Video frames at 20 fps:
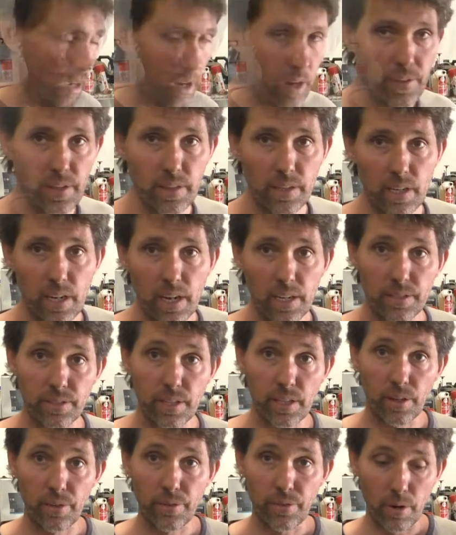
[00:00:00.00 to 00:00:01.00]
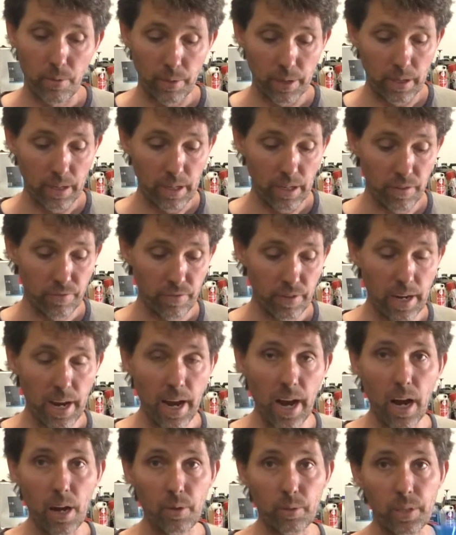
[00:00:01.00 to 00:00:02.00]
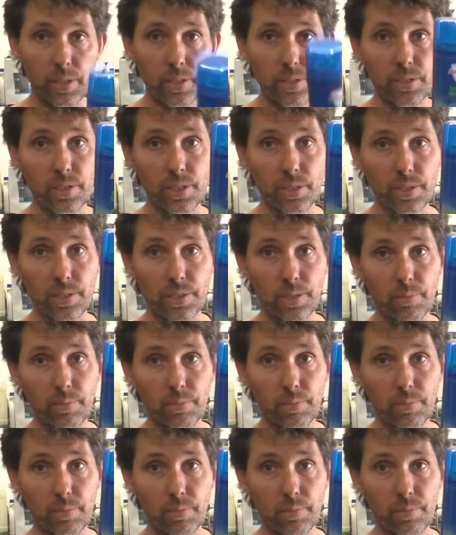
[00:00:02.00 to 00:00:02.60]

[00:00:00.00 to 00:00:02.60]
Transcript: I think the last thing I'll throw in here for now is just